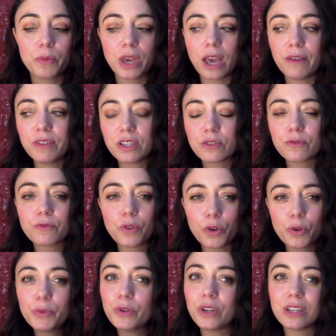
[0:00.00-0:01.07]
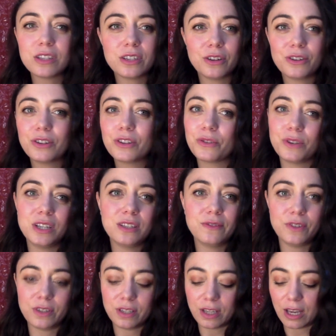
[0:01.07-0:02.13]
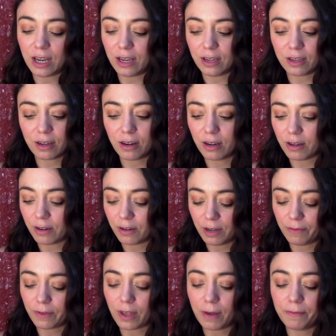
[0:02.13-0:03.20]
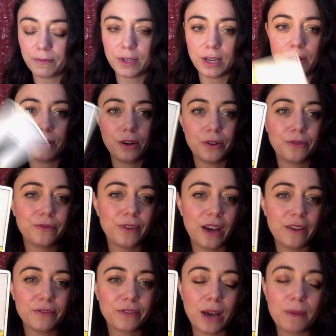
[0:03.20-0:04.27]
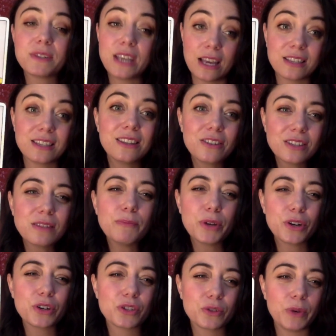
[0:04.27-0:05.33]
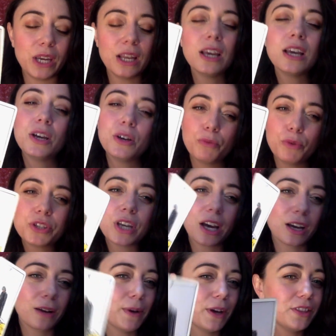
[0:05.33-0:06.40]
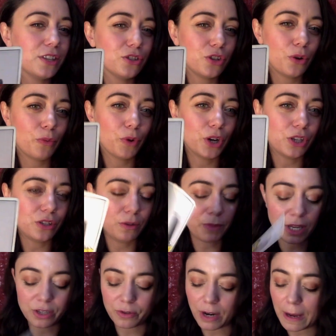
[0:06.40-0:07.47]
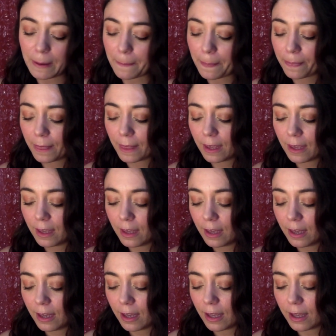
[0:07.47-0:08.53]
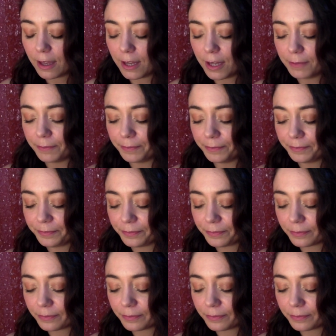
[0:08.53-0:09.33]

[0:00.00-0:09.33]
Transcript: We have this full moon at zero degrees of your sign. A card already flopped out. Oh, five cups. Yeah, see, there's the bittersweet. We'll talk about this. Don't worry too much, right? Um,